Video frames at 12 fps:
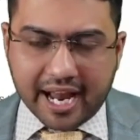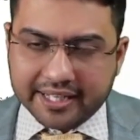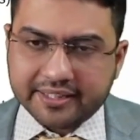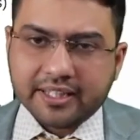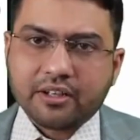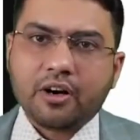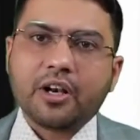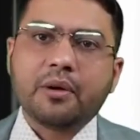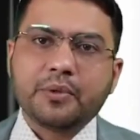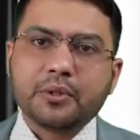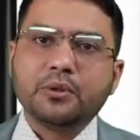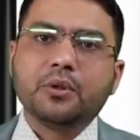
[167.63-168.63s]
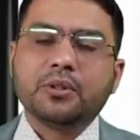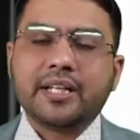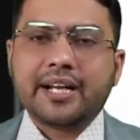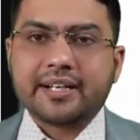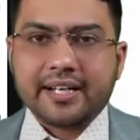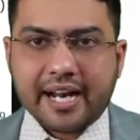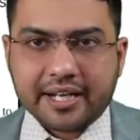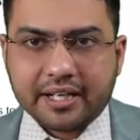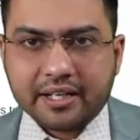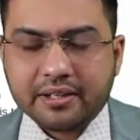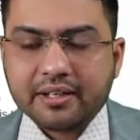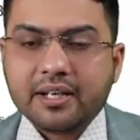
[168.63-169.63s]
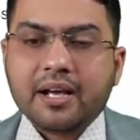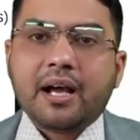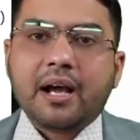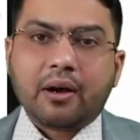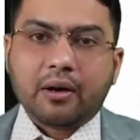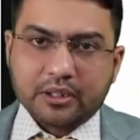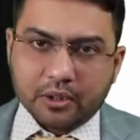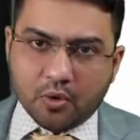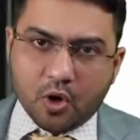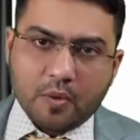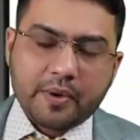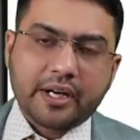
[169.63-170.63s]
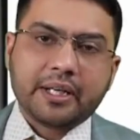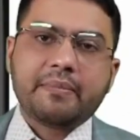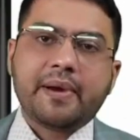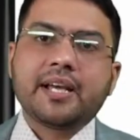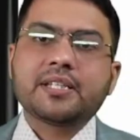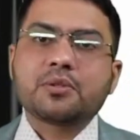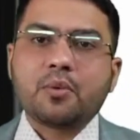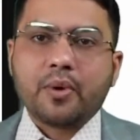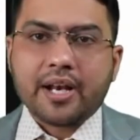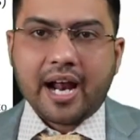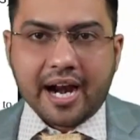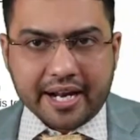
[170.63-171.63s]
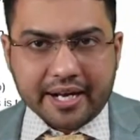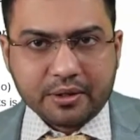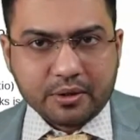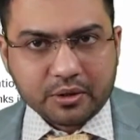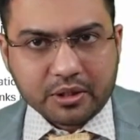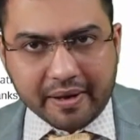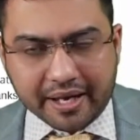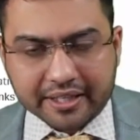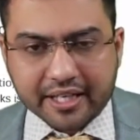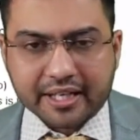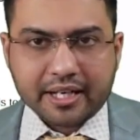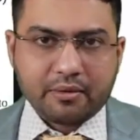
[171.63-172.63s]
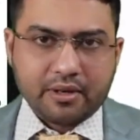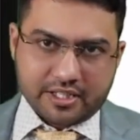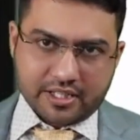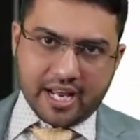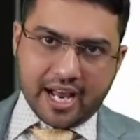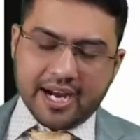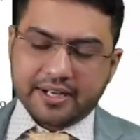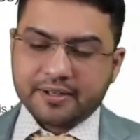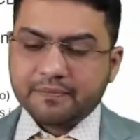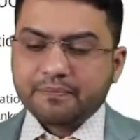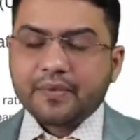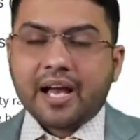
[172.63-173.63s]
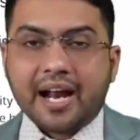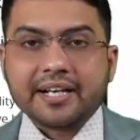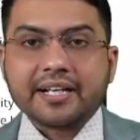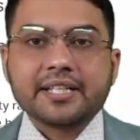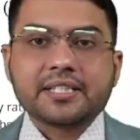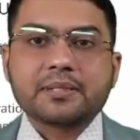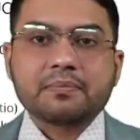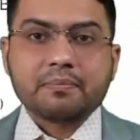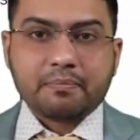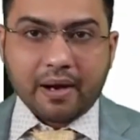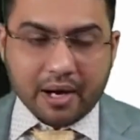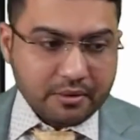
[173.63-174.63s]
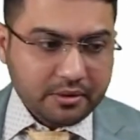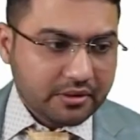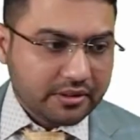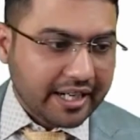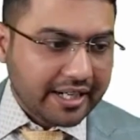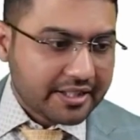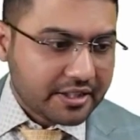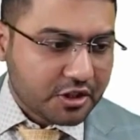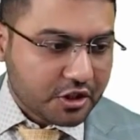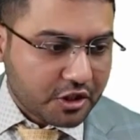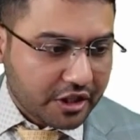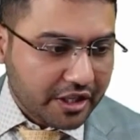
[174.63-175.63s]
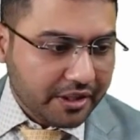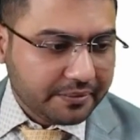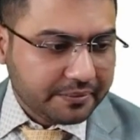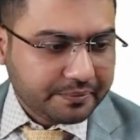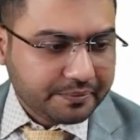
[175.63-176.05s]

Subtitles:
I think all of you know that later the cooperative banks were added to the Banking Regulation Act, and it is found that still